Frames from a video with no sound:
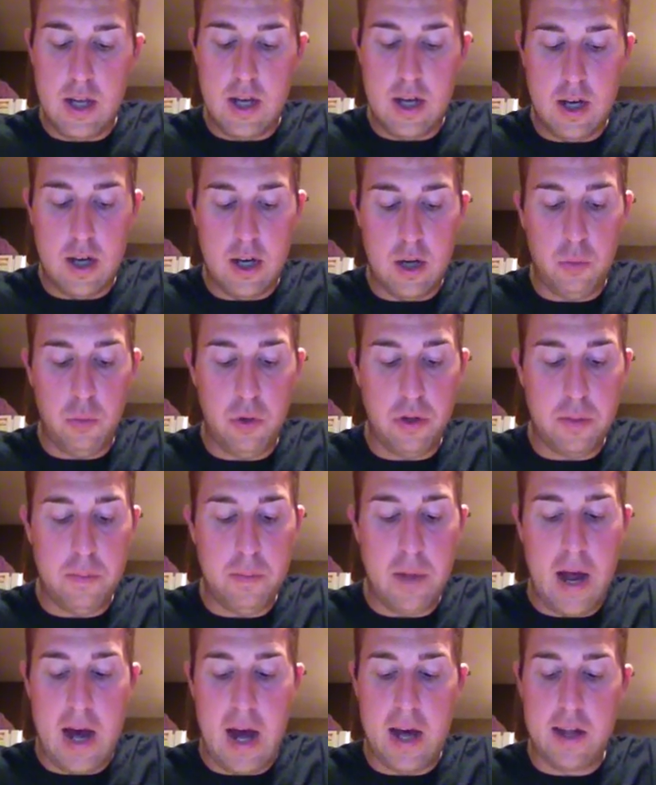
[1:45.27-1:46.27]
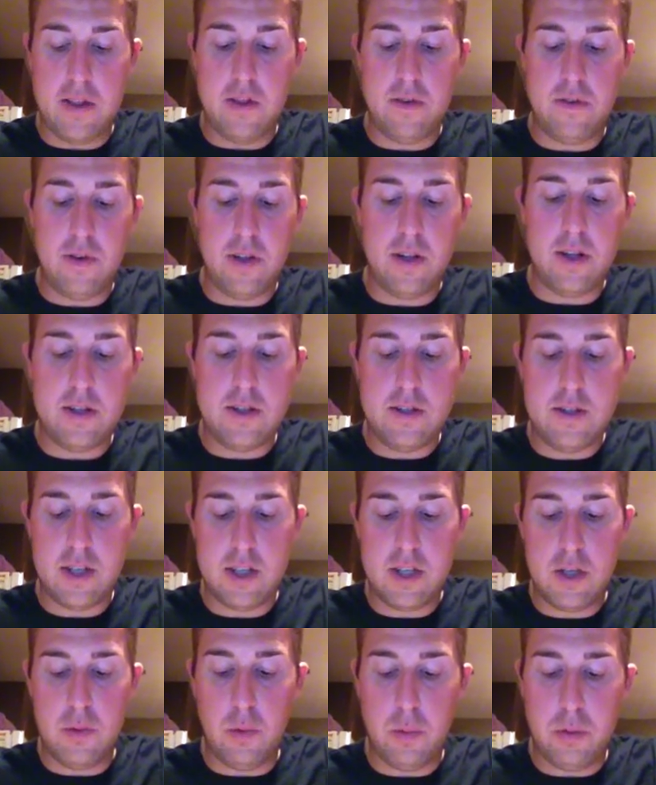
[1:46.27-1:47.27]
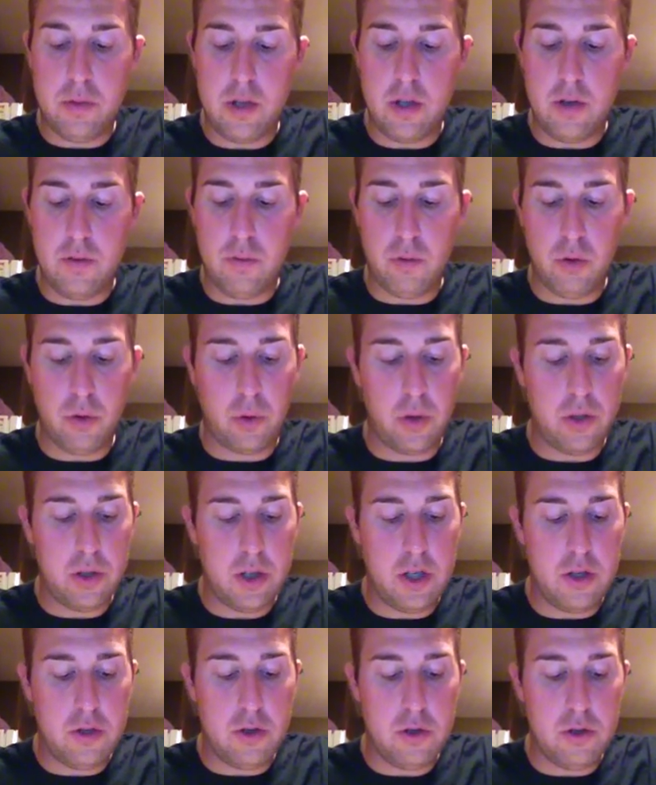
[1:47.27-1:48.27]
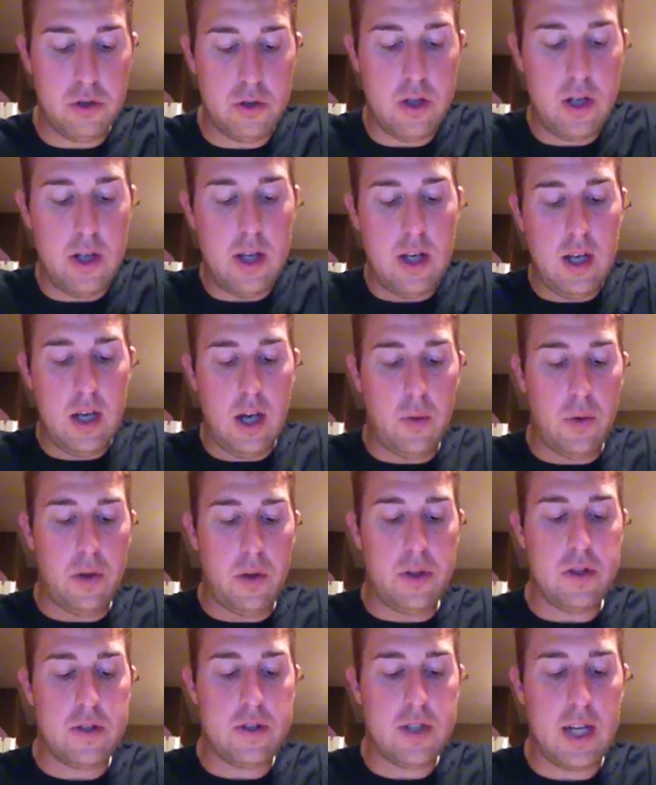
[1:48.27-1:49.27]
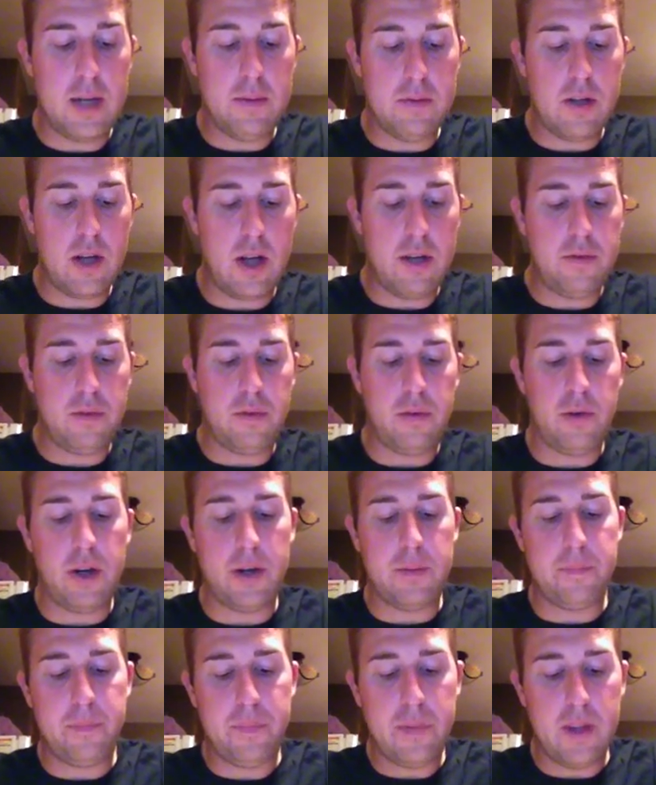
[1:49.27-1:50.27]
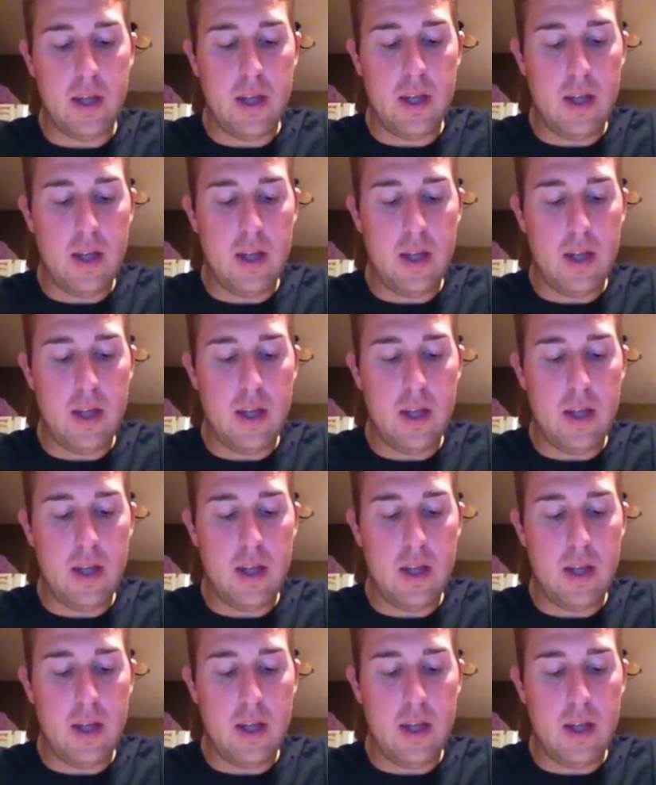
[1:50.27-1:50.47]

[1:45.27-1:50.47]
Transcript: with math and found that 61% of fourth grade teachers around the same time frame,